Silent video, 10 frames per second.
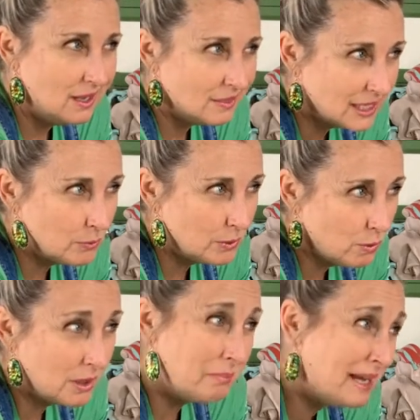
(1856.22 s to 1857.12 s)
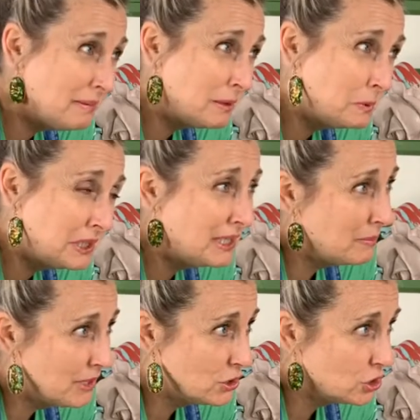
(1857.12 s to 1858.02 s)
that it would work. Maybe it would, I'm
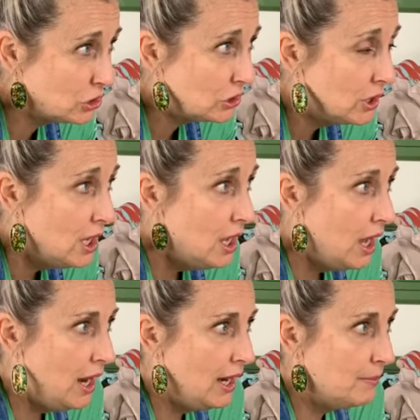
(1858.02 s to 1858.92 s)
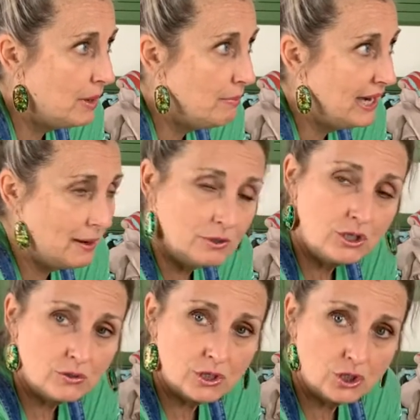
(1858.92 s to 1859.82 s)
not sure. Um, but I would
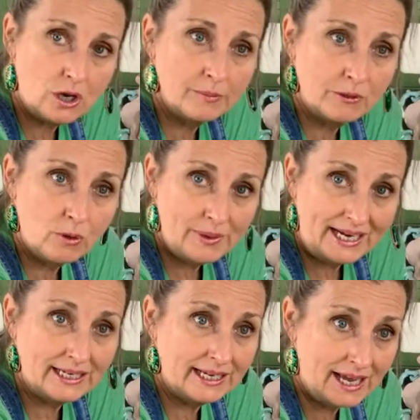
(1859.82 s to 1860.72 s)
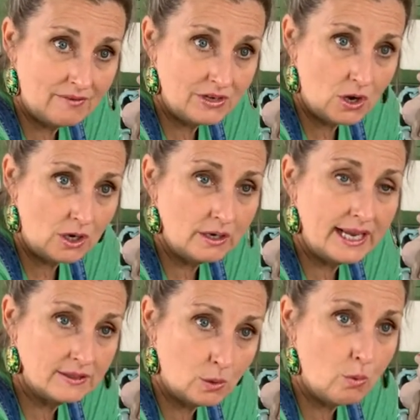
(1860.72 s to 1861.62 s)
use the chalk mineral paint and caviar
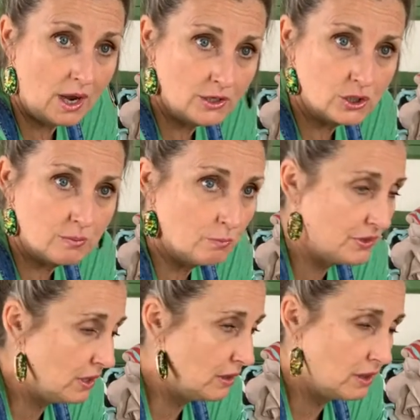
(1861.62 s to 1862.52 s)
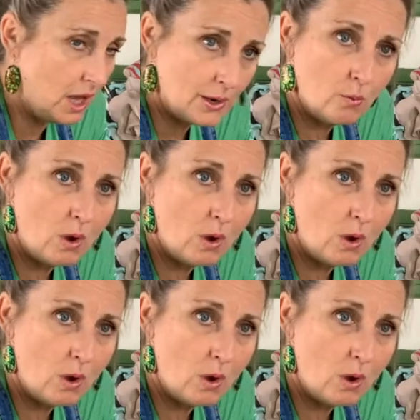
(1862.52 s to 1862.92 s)
as a wash with a lot of